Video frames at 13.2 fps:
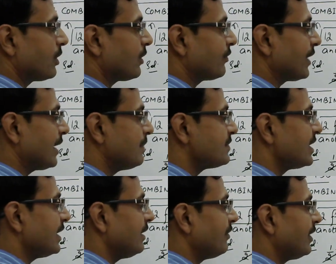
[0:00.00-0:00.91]
of times the
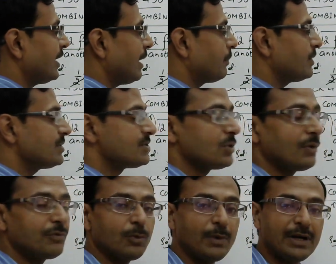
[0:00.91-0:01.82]
event happens, you
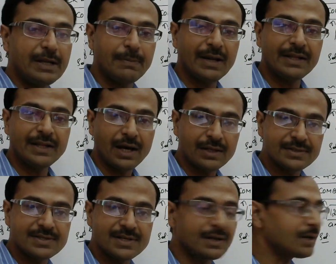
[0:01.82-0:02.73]
have to multiply the
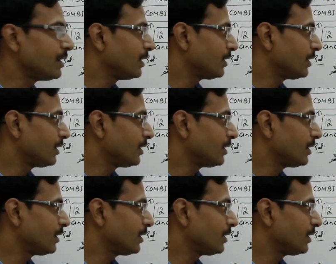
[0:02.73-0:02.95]
answer